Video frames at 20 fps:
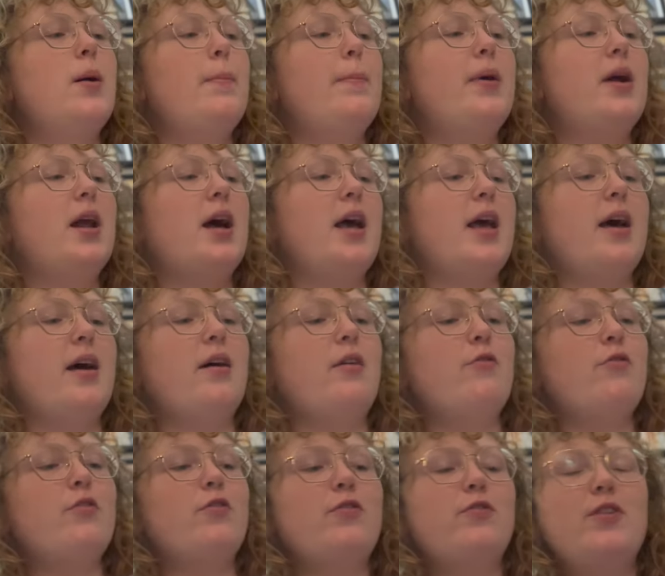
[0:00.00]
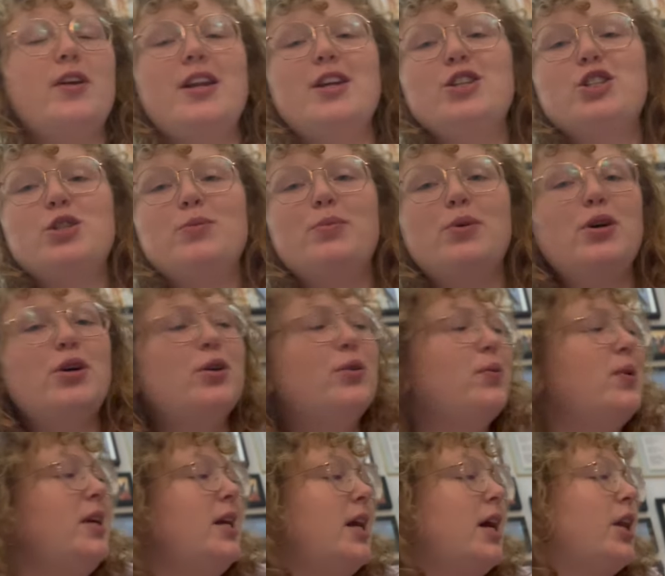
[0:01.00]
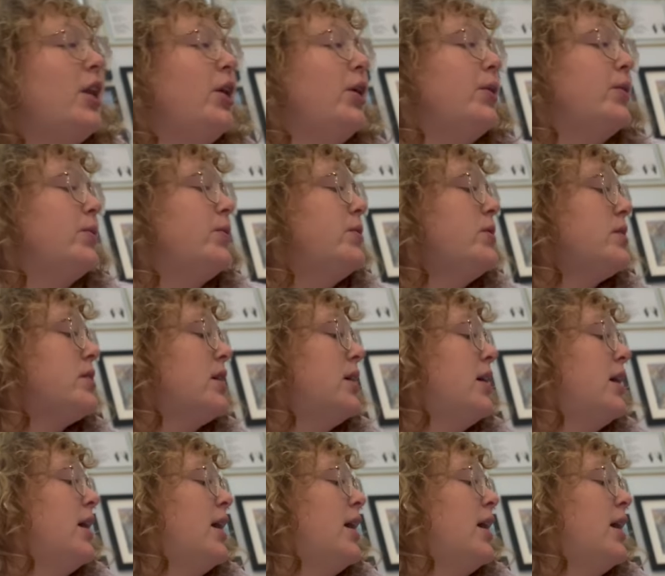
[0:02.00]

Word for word: but I have finished book reading news